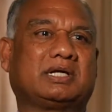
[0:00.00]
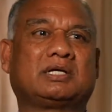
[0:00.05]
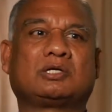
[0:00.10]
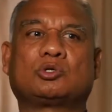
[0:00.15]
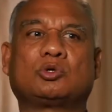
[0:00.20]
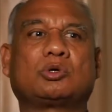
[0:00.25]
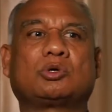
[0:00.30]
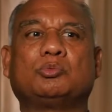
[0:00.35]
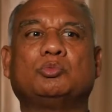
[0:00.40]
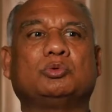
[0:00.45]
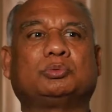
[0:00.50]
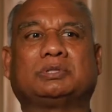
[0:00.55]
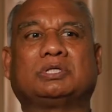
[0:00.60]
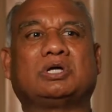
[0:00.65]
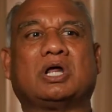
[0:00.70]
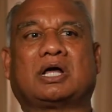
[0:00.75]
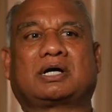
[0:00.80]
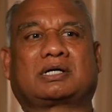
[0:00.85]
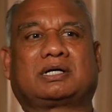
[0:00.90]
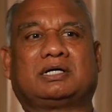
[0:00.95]
and to remove the
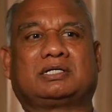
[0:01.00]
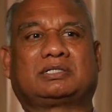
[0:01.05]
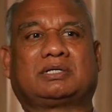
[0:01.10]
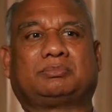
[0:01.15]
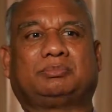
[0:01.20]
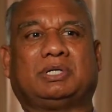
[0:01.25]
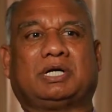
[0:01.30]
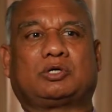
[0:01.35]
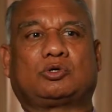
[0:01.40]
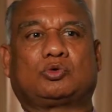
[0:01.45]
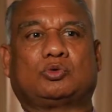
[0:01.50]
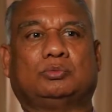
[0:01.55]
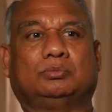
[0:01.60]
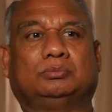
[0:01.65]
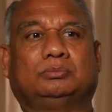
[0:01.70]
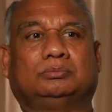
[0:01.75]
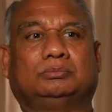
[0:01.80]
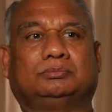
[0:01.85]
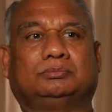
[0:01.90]
darkness of that room?